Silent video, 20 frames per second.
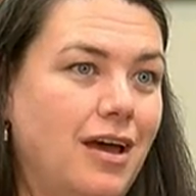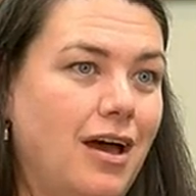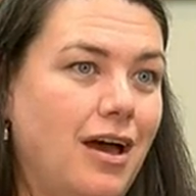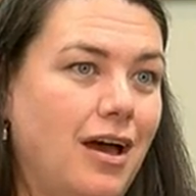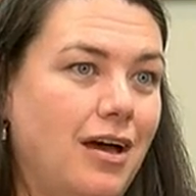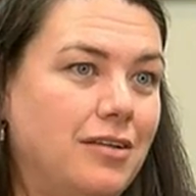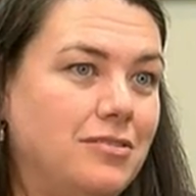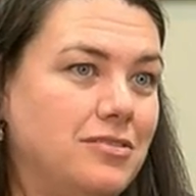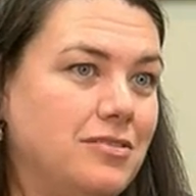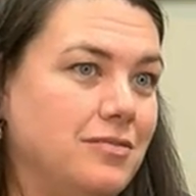
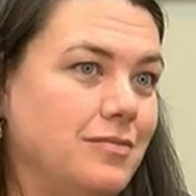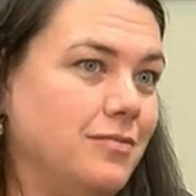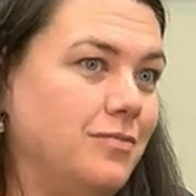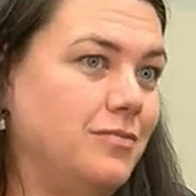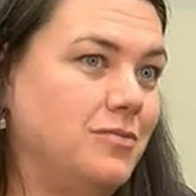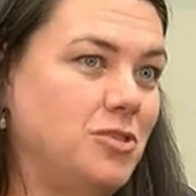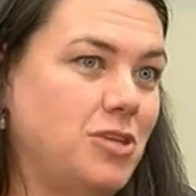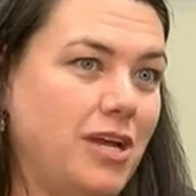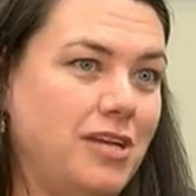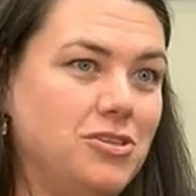uh,
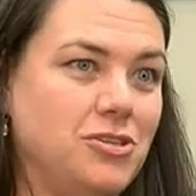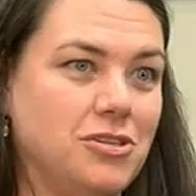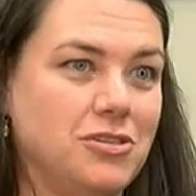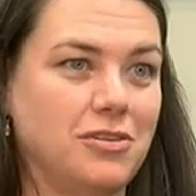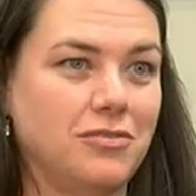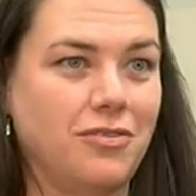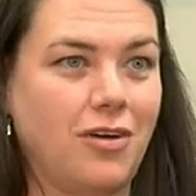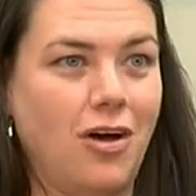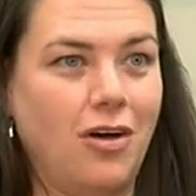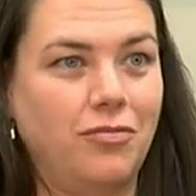changes
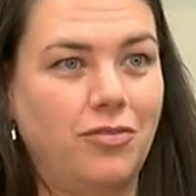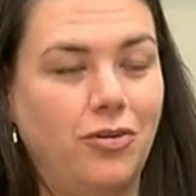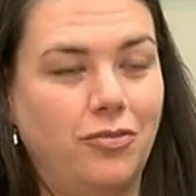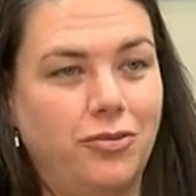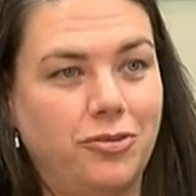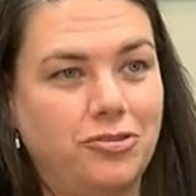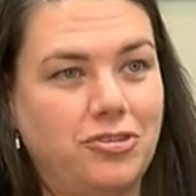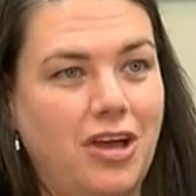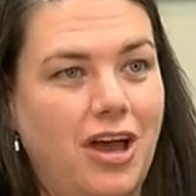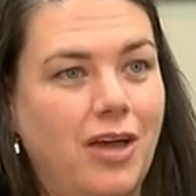evolve
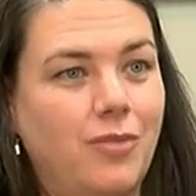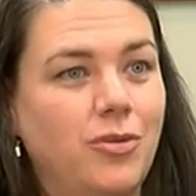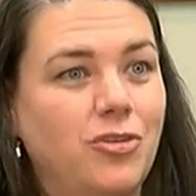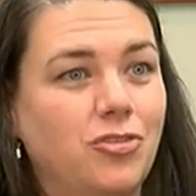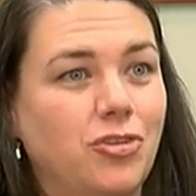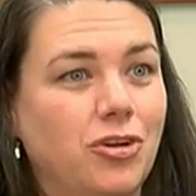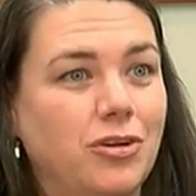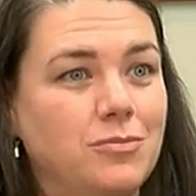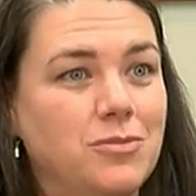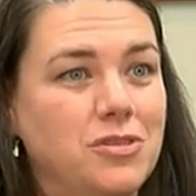over time in
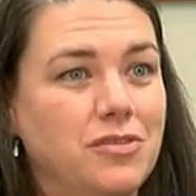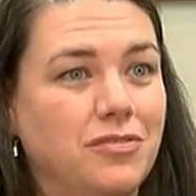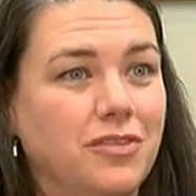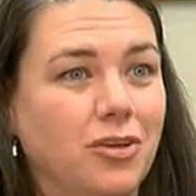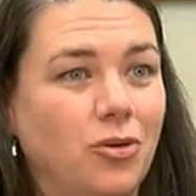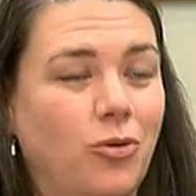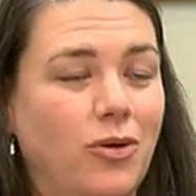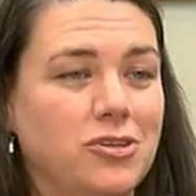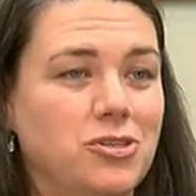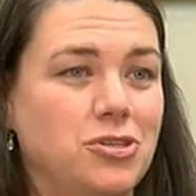terms of the
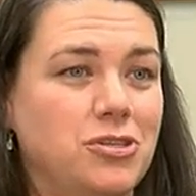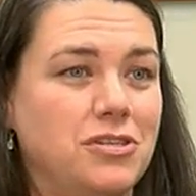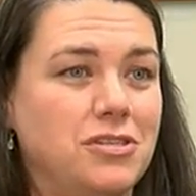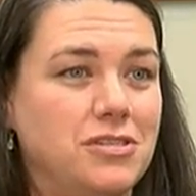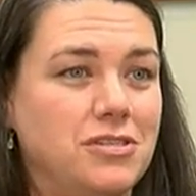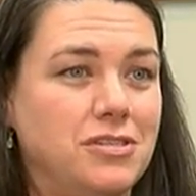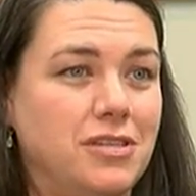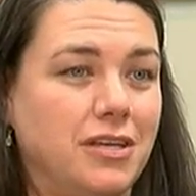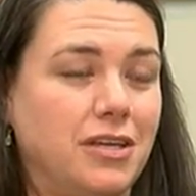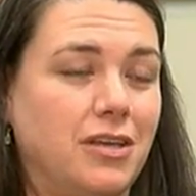
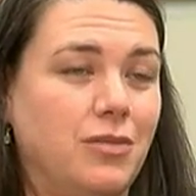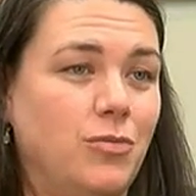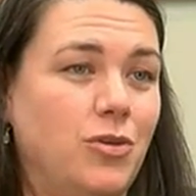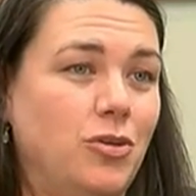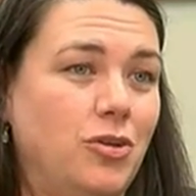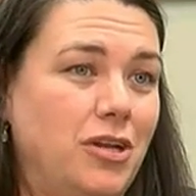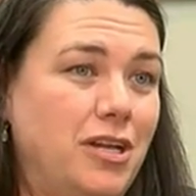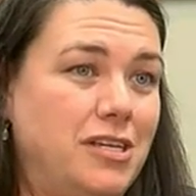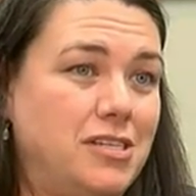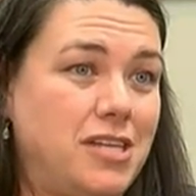questions that
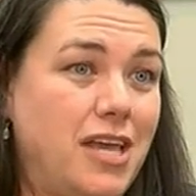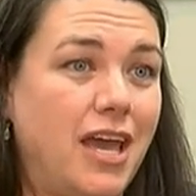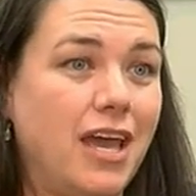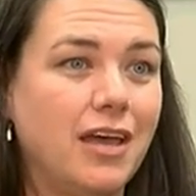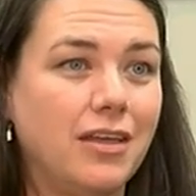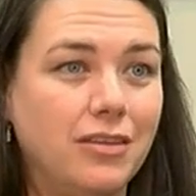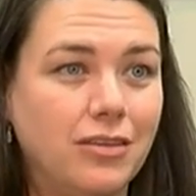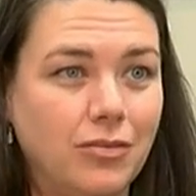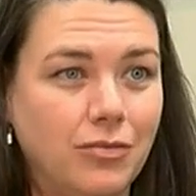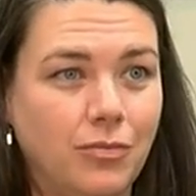communities
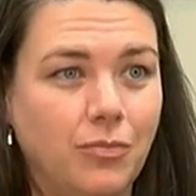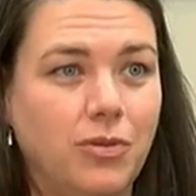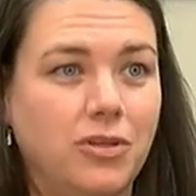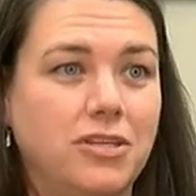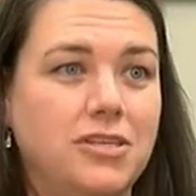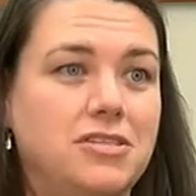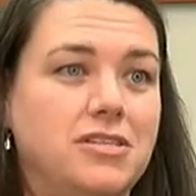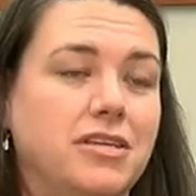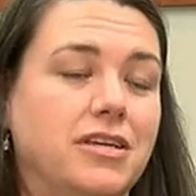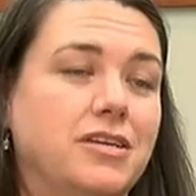and
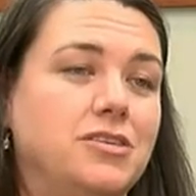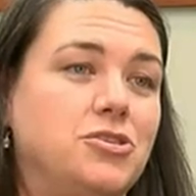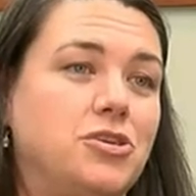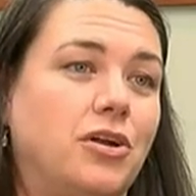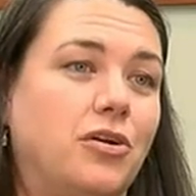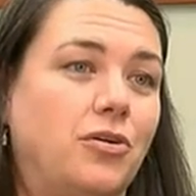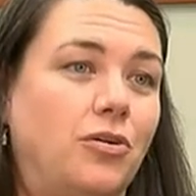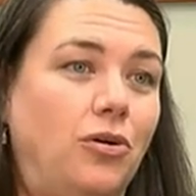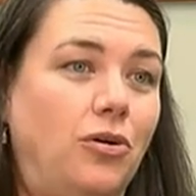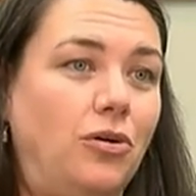policing in
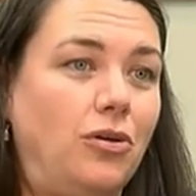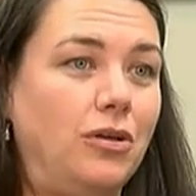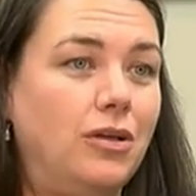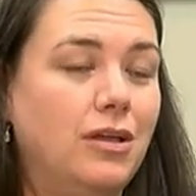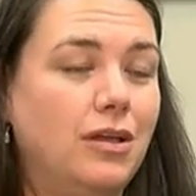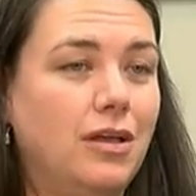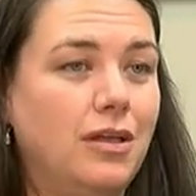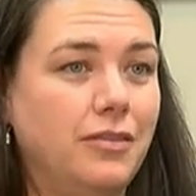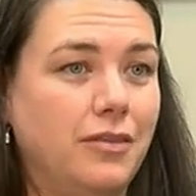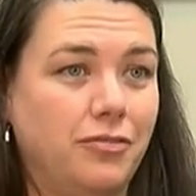general,
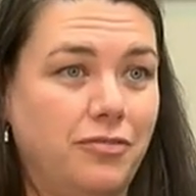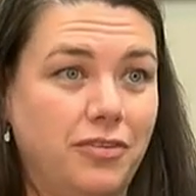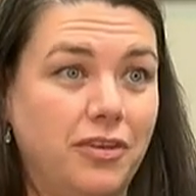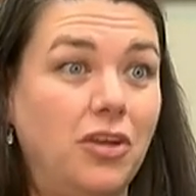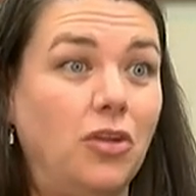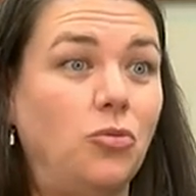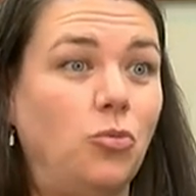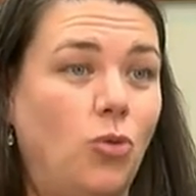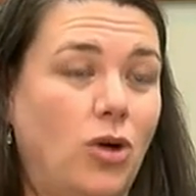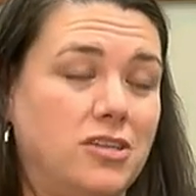the
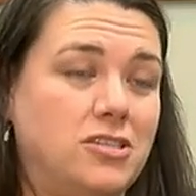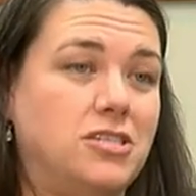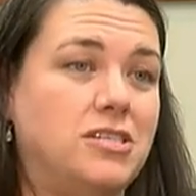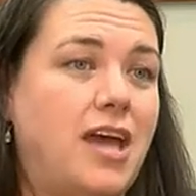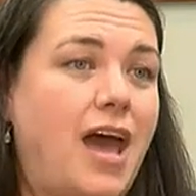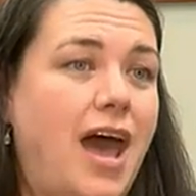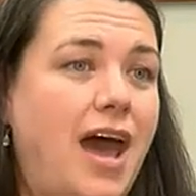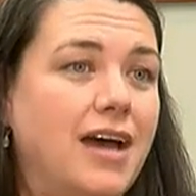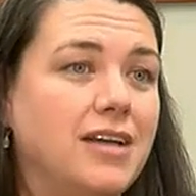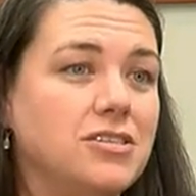field wants
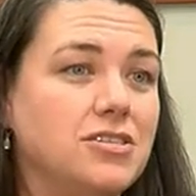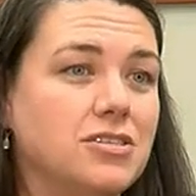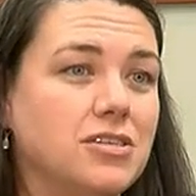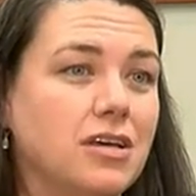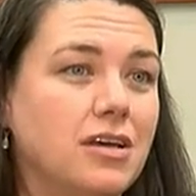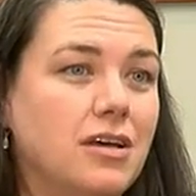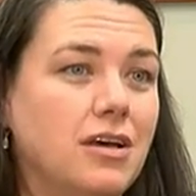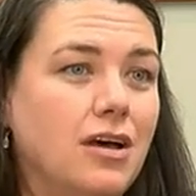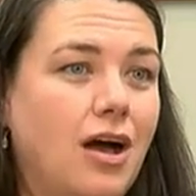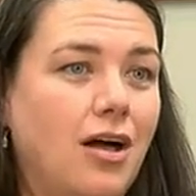to ask.
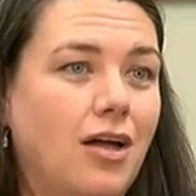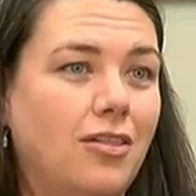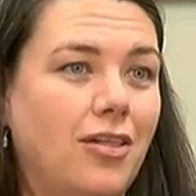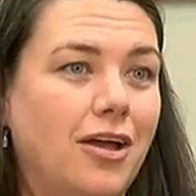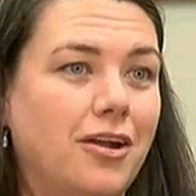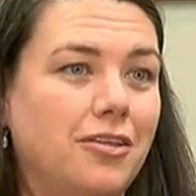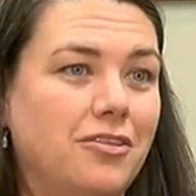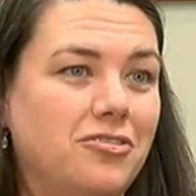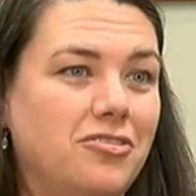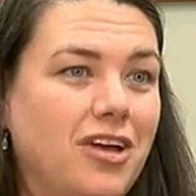A
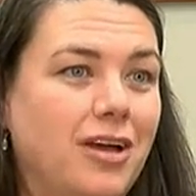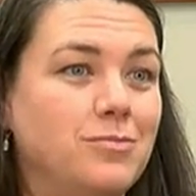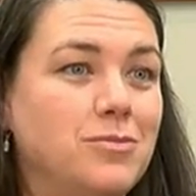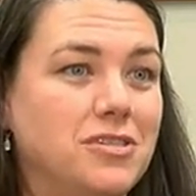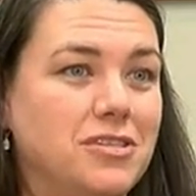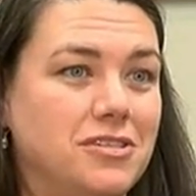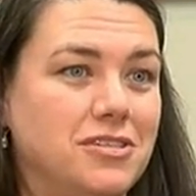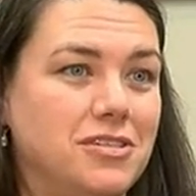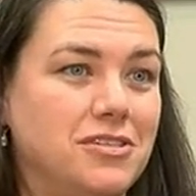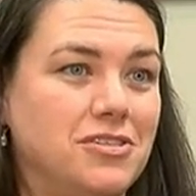lot of the times
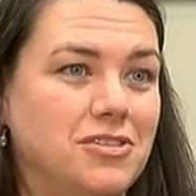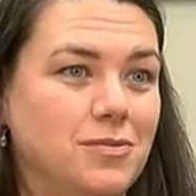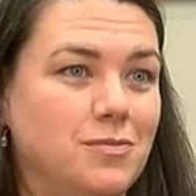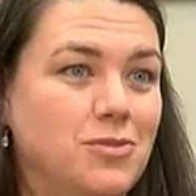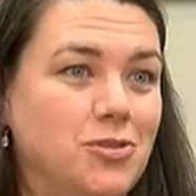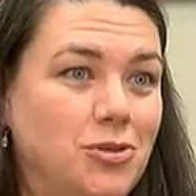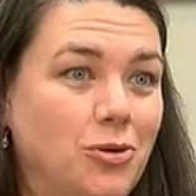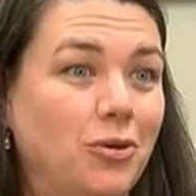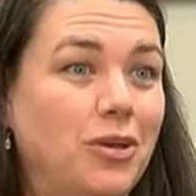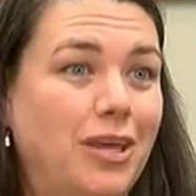the
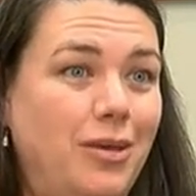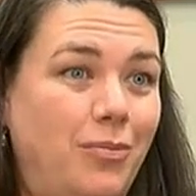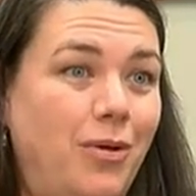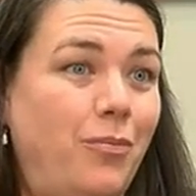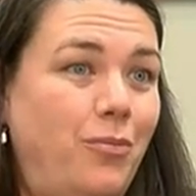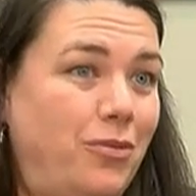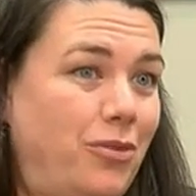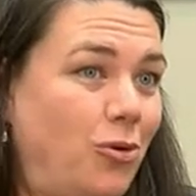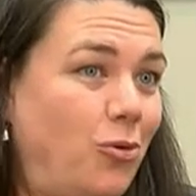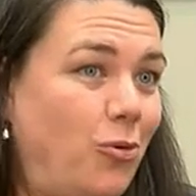systems don't keep
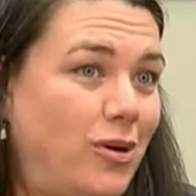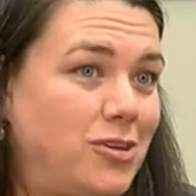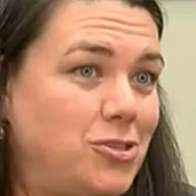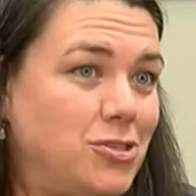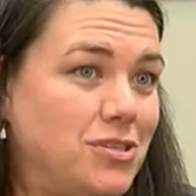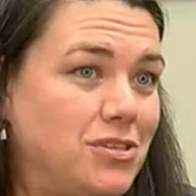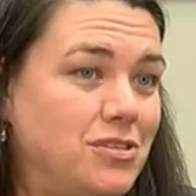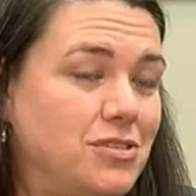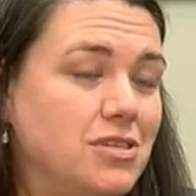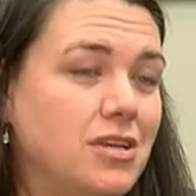up with the
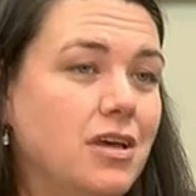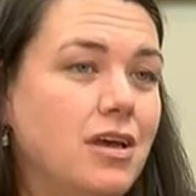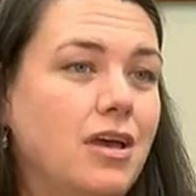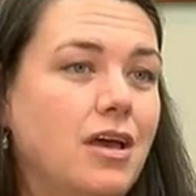questions.